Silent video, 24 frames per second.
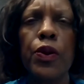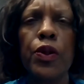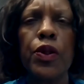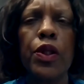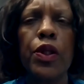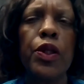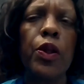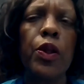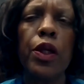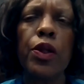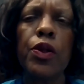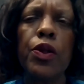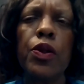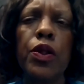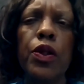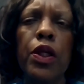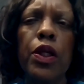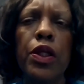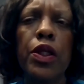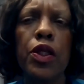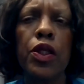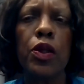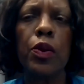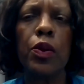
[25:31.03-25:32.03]
And you actually
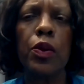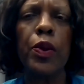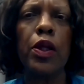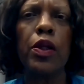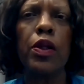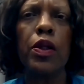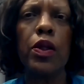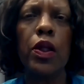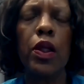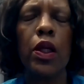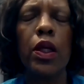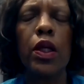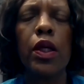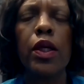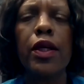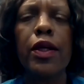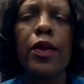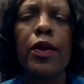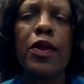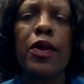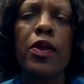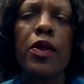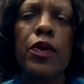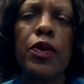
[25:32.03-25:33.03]
anticipated
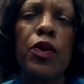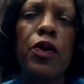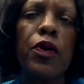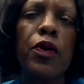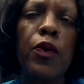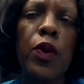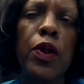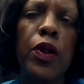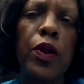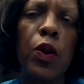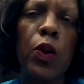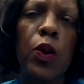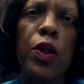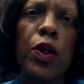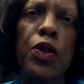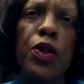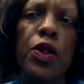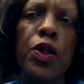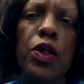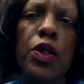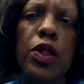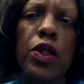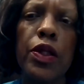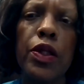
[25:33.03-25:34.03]
sort of one of the
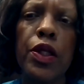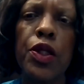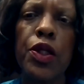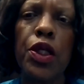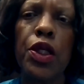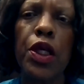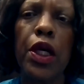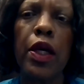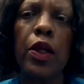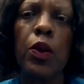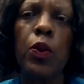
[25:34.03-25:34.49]
questions in the chat,